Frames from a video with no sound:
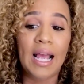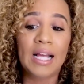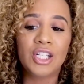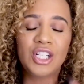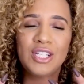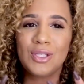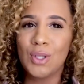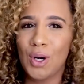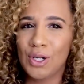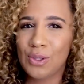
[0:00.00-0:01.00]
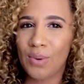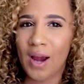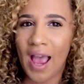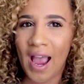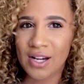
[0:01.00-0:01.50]
she's starting to
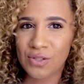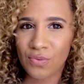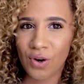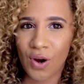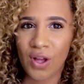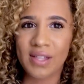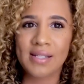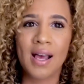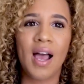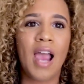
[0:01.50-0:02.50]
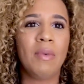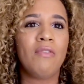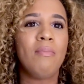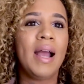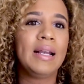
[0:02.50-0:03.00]
wear activewear all the time.
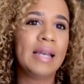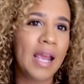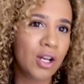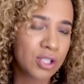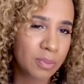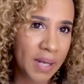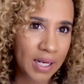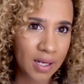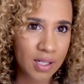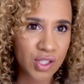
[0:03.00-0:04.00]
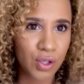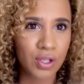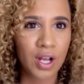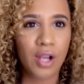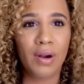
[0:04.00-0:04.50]
If my nails are painted a
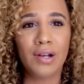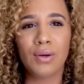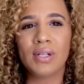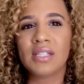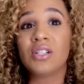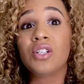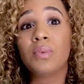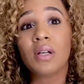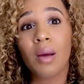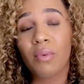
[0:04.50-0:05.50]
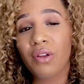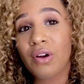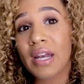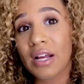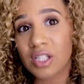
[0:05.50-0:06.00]
certain color, I noticed that she would come with her
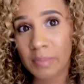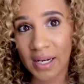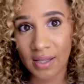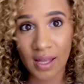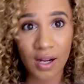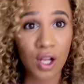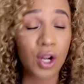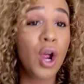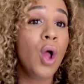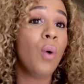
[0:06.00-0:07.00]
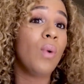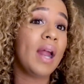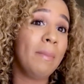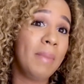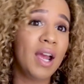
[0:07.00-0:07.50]
nails painted that color. When
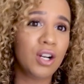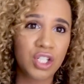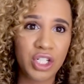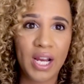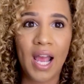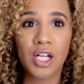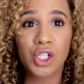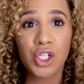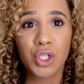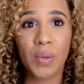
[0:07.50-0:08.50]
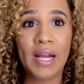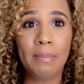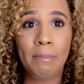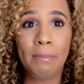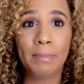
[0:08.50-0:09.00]
I met her, she had straight
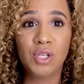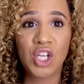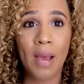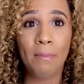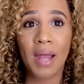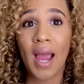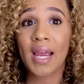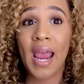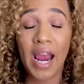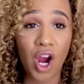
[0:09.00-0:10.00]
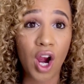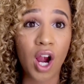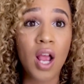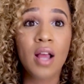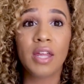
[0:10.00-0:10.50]
jet black
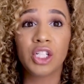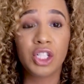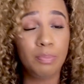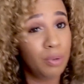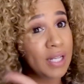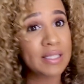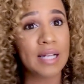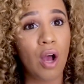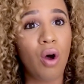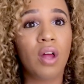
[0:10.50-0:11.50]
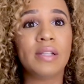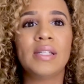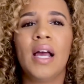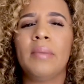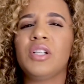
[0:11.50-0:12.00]
hair that she pressed out all the
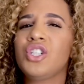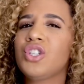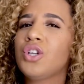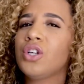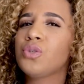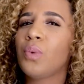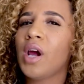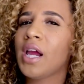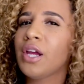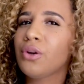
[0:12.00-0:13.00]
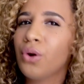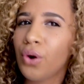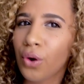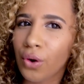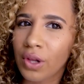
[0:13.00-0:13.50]
time, and she starts wearing it
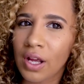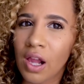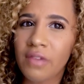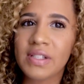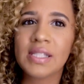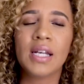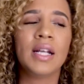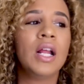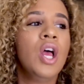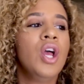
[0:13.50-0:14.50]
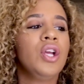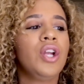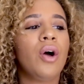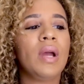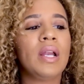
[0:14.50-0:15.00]
curly all of a sudden, you
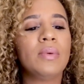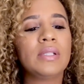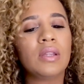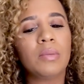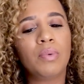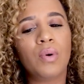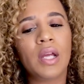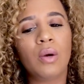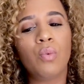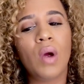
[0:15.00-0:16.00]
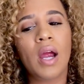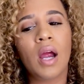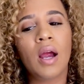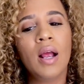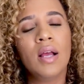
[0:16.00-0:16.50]
know. And it was at the point
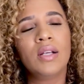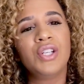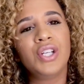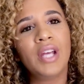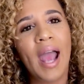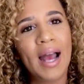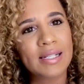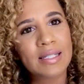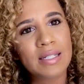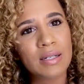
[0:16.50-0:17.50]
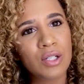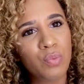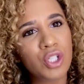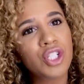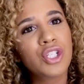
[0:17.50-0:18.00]
where she
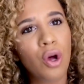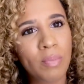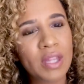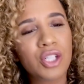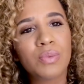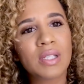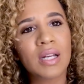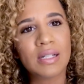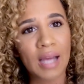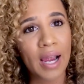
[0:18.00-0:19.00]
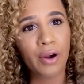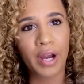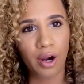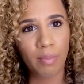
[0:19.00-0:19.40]
told me that she was gonna dye her hair